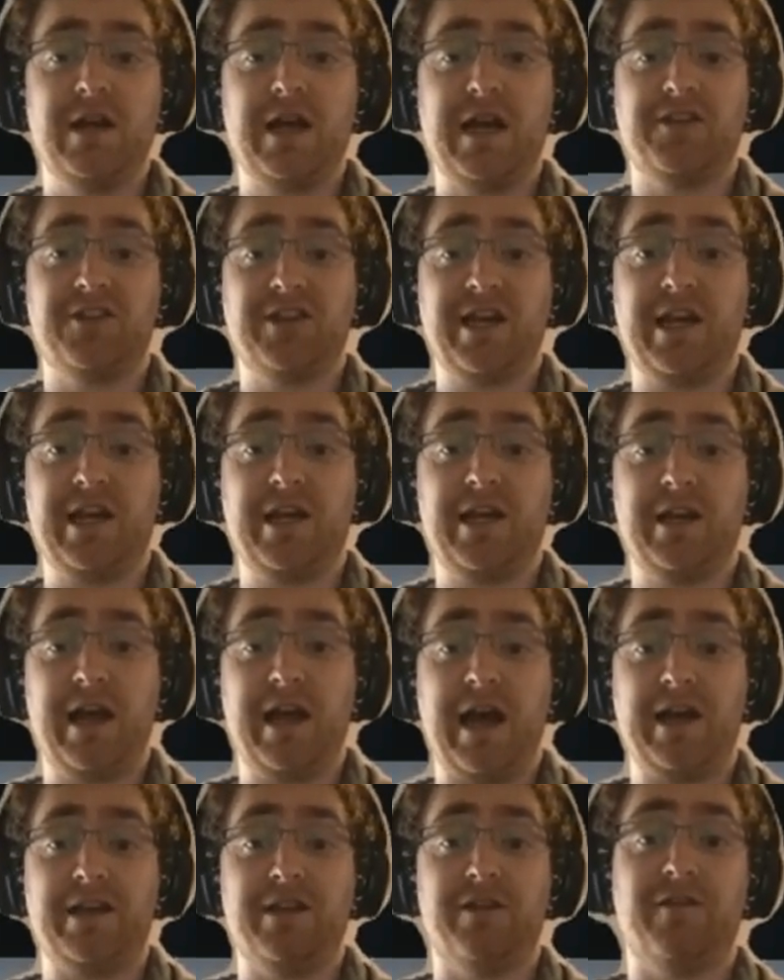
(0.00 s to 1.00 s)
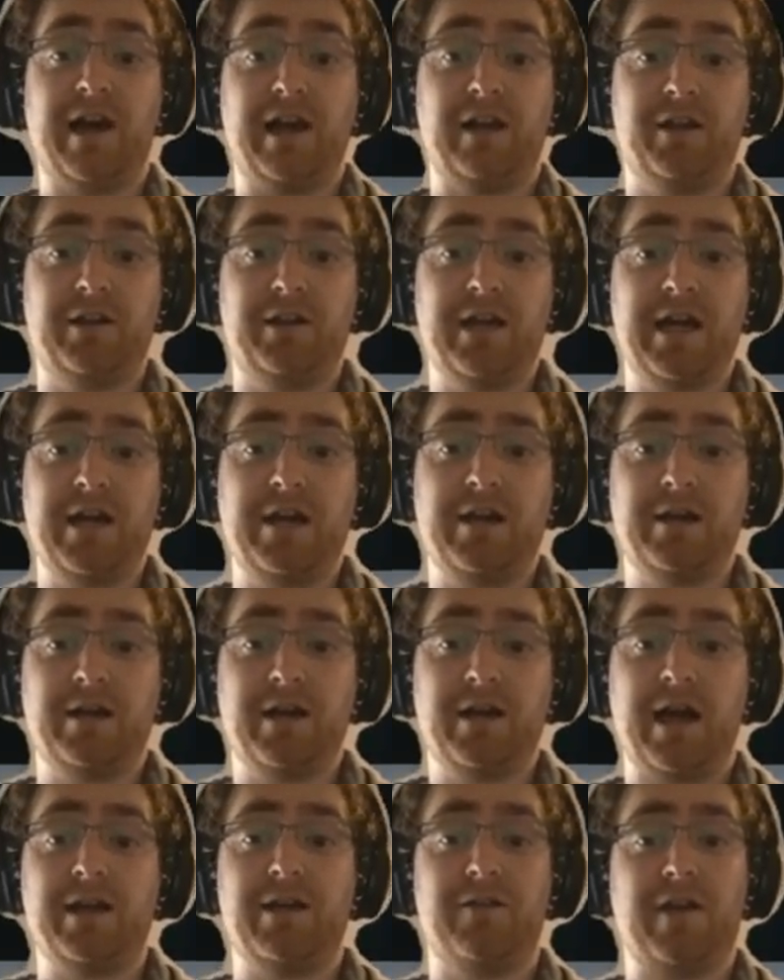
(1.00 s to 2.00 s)
and say, are you valid yet?
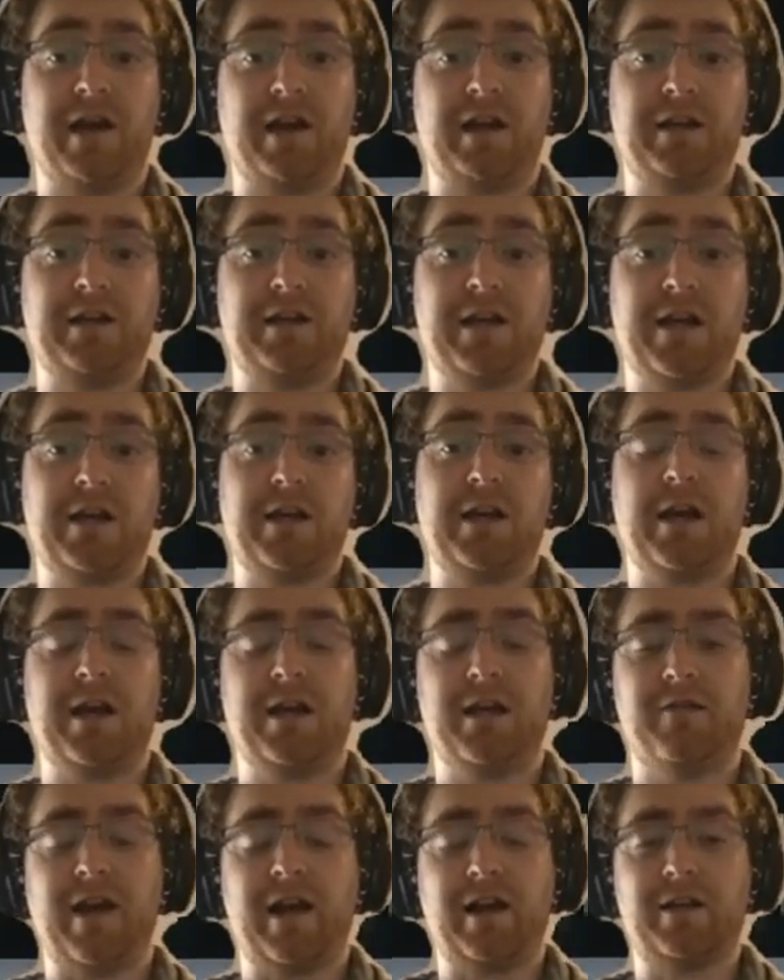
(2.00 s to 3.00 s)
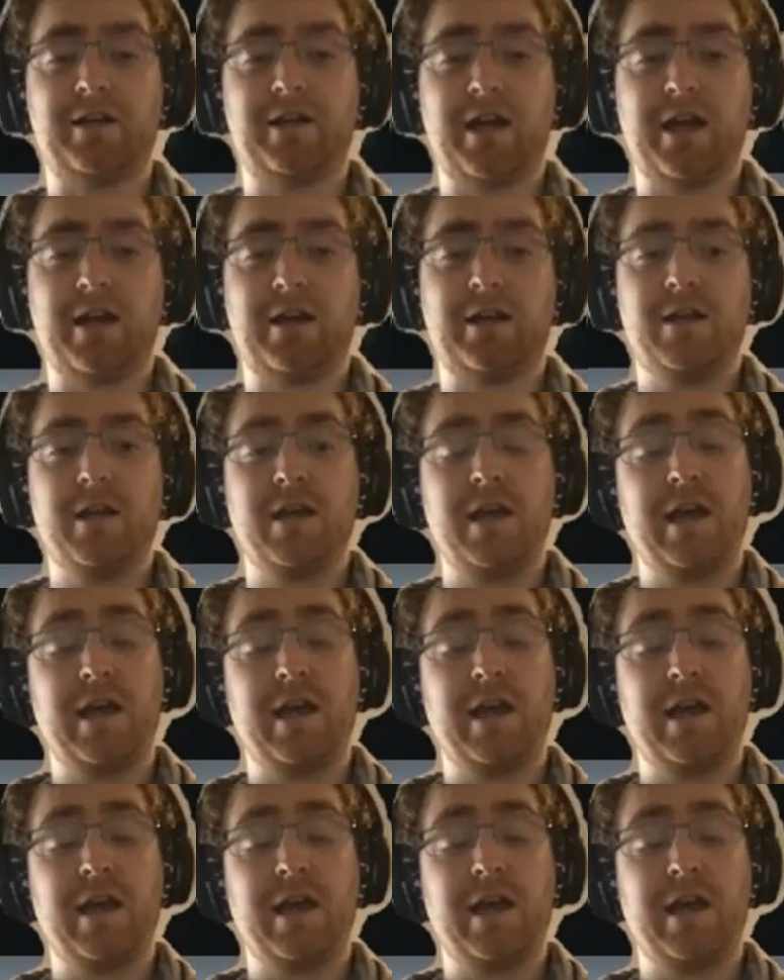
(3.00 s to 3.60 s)
Are you valid yet? Are you valid yet?